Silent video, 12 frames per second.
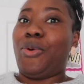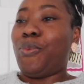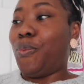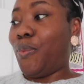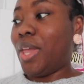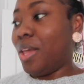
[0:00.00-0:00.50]

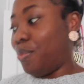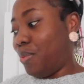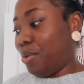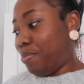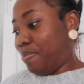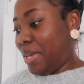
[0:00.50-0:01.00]
we
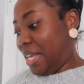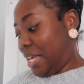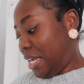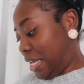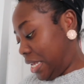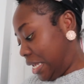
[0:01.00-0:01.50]
will
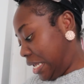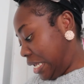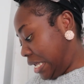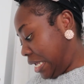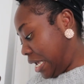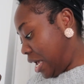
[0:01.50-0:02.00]

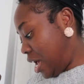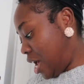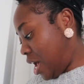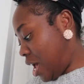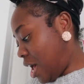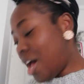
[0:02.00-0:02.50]
be
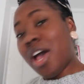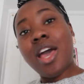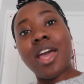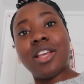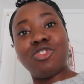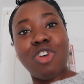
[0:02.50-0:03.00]

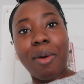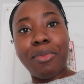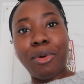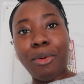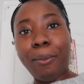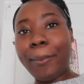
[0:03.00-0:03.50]
in
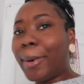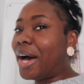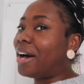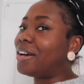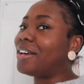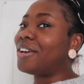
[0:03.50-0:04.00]
trouble,
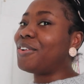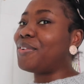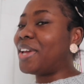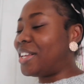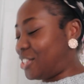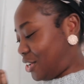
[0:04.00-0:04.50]
but
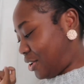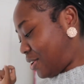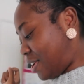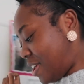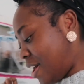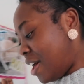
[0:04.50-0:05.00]
we
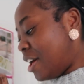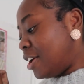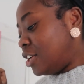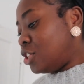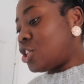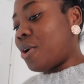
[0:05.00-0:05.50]
do.
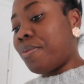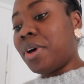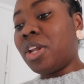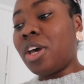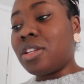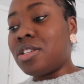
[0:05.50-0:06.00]
So I'm
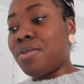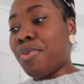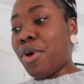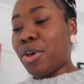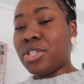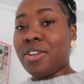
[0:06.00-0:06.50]
gonna go to the
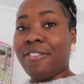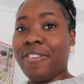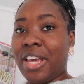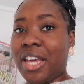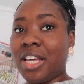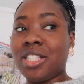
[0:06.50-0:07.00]
post
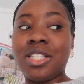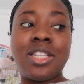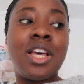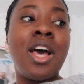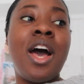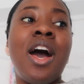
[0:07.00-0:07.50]
office,
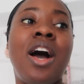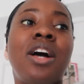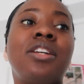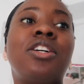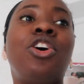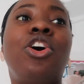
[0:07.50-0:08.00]

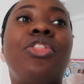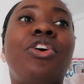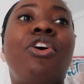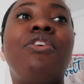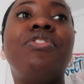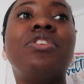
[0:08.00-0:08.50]
got the
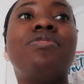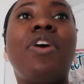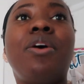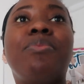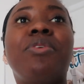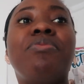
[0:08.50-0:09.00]
office
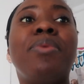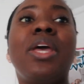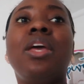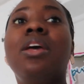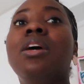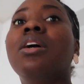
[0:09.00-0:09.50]
phone with
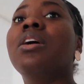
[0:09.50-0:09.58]
me,